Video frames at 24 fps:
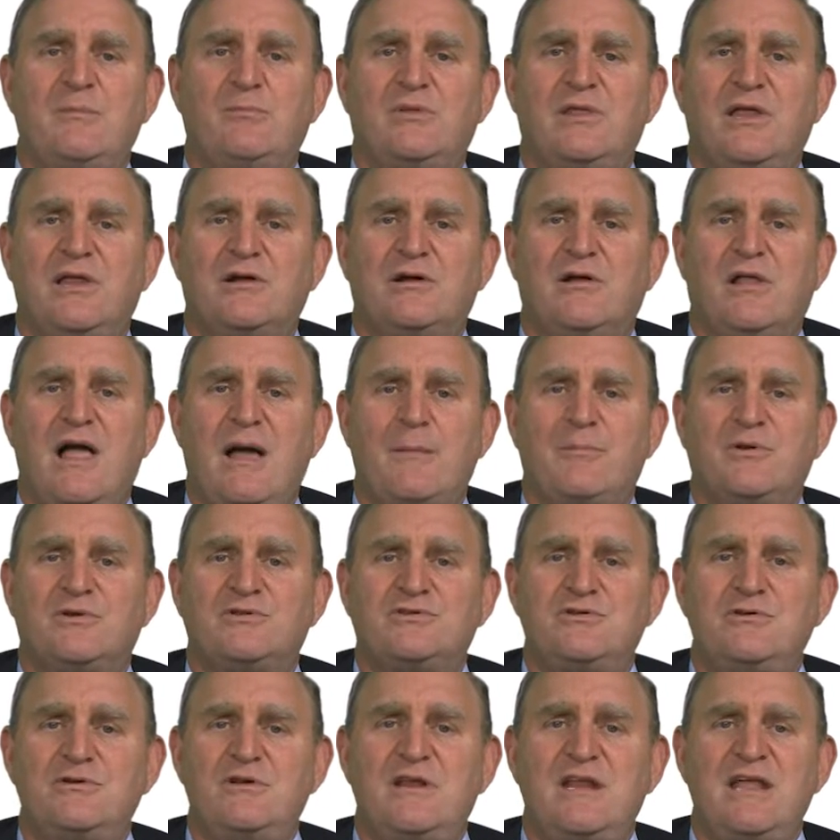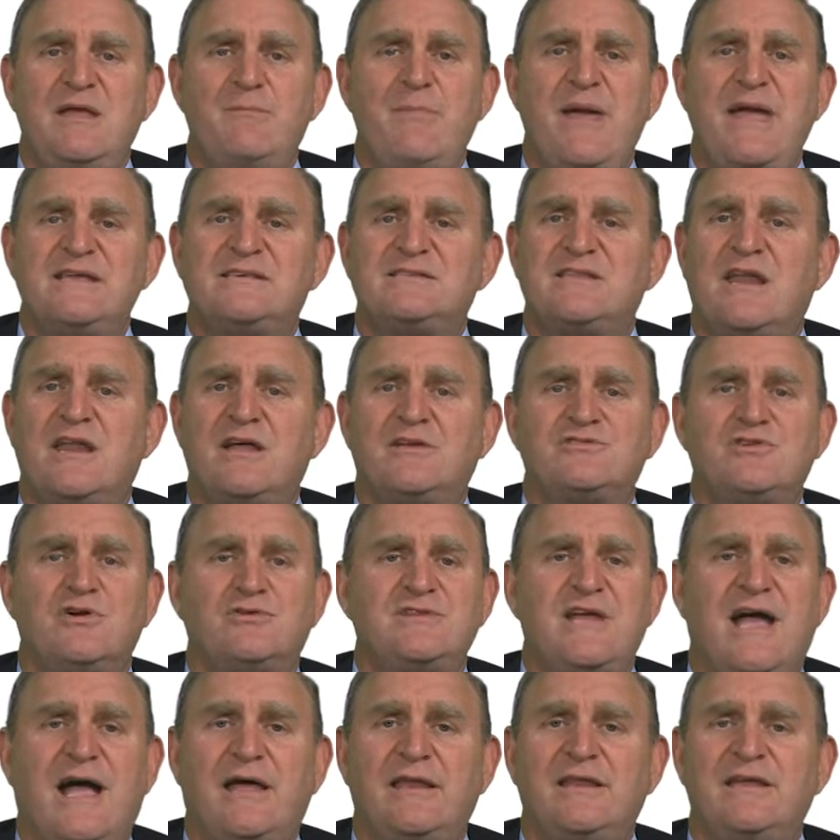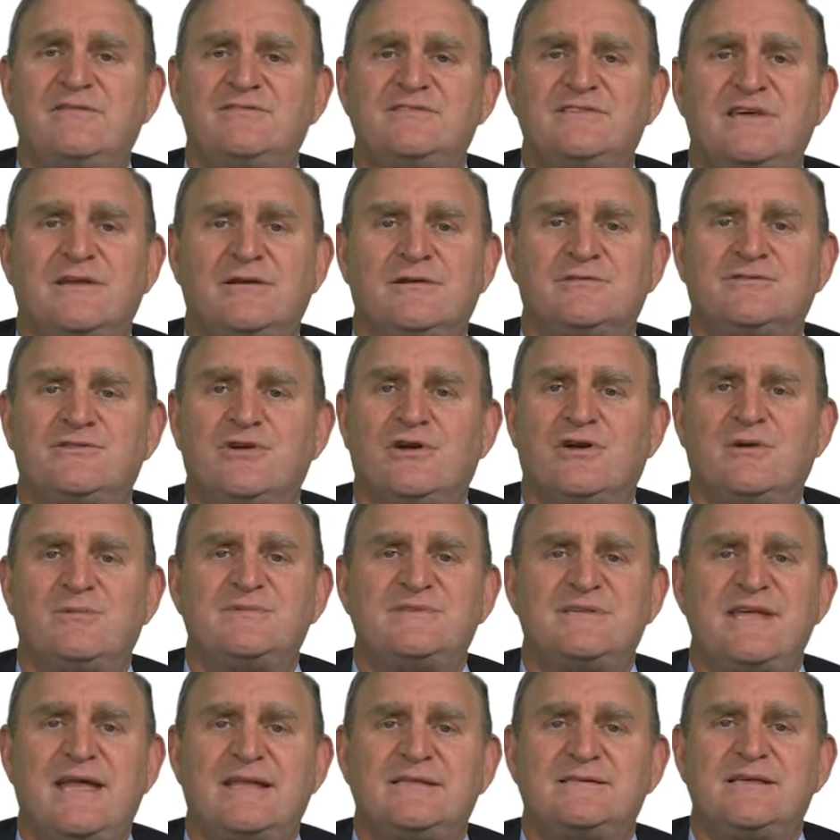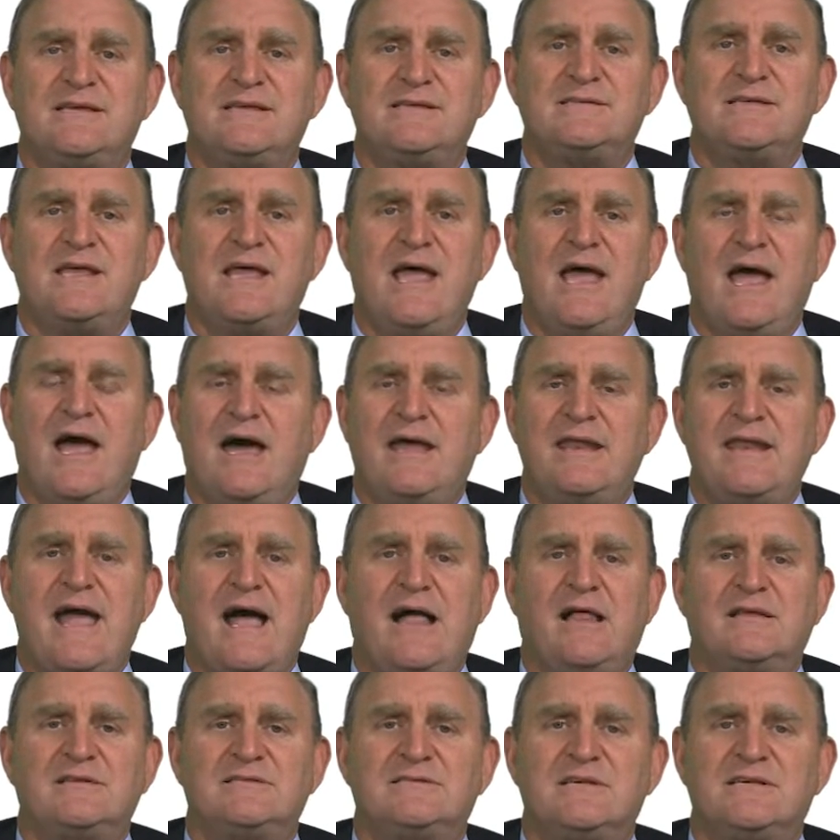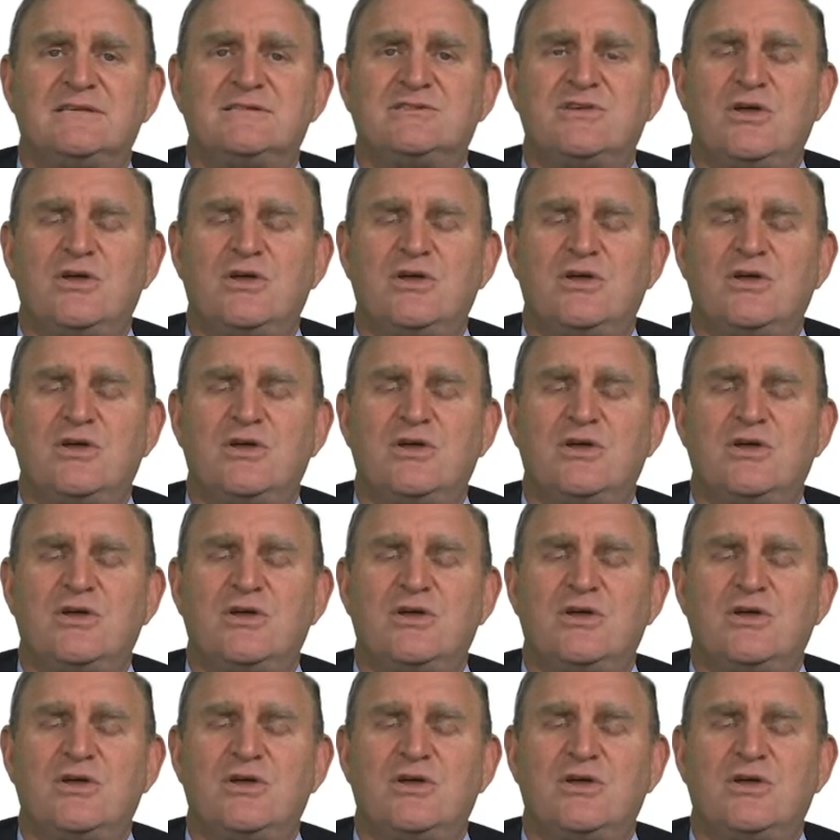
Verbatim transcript: political opportunity based on a totality of circumstances analysis.